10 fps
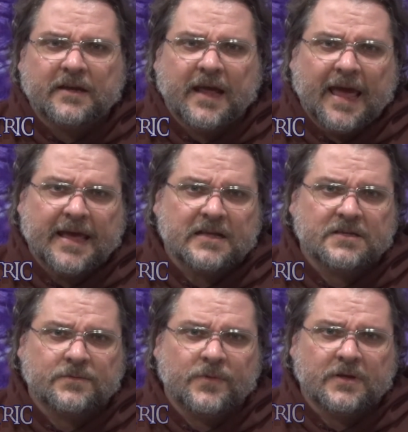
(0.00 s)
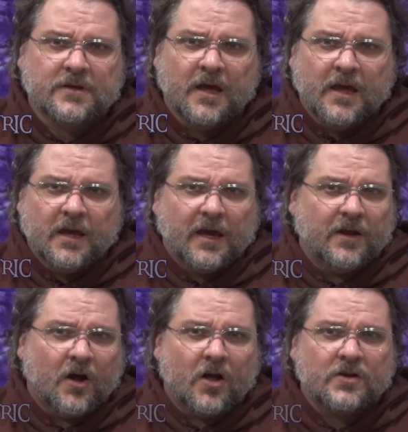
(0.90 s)
enhancement,
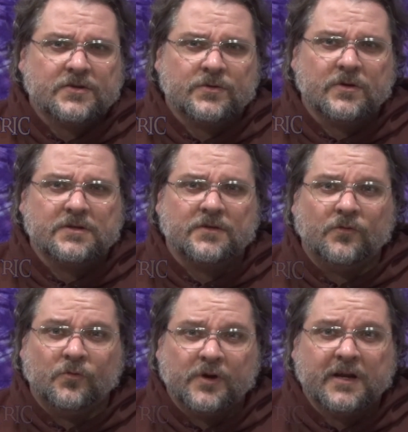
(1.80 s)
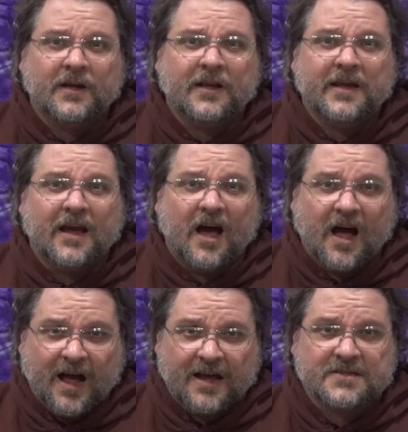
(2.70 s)
and all sorts of really
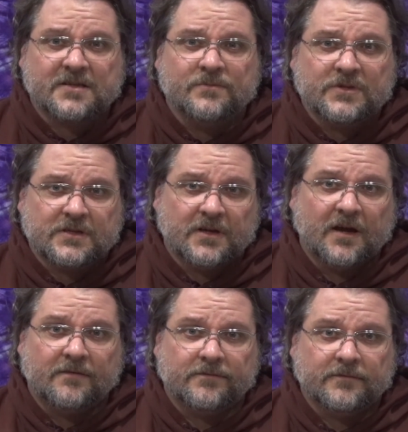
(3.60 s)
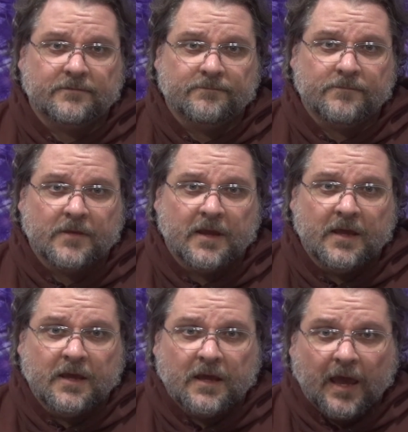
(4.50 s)
awesome stuff.
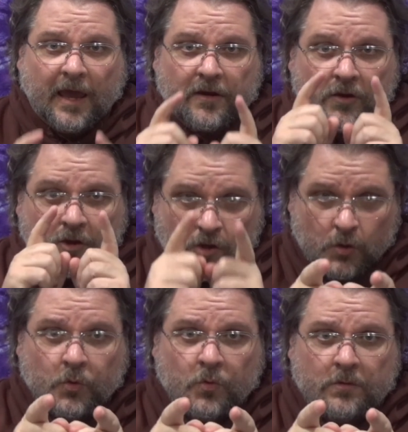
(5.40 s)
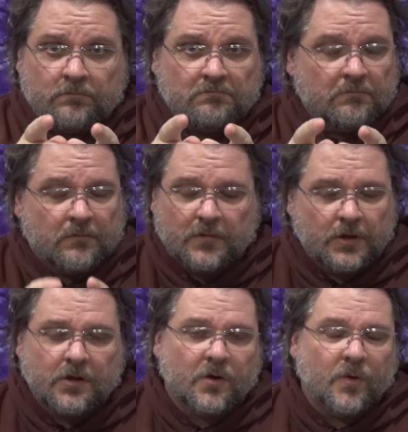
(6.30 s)
And you,
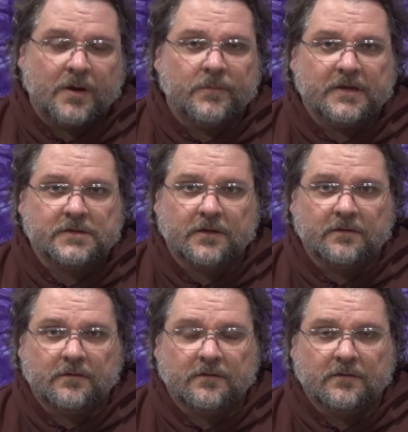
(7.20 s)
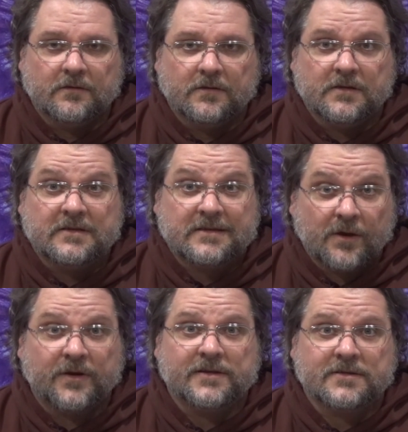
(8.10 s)
you don't want to miss it.
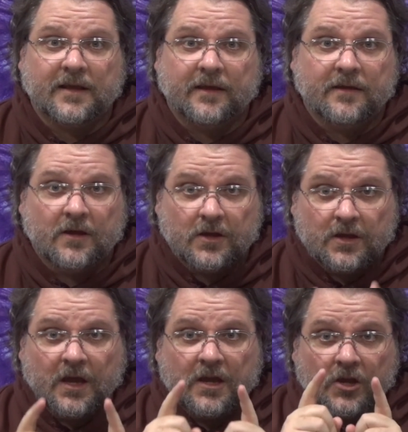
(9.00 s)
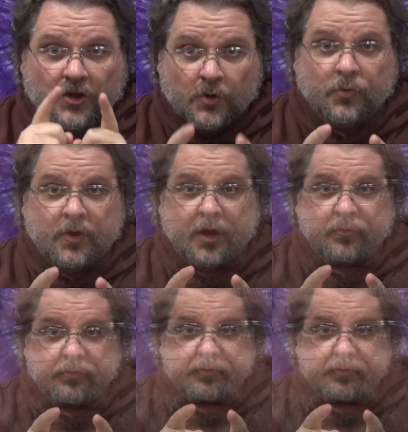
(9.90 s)
Seriously, you don't.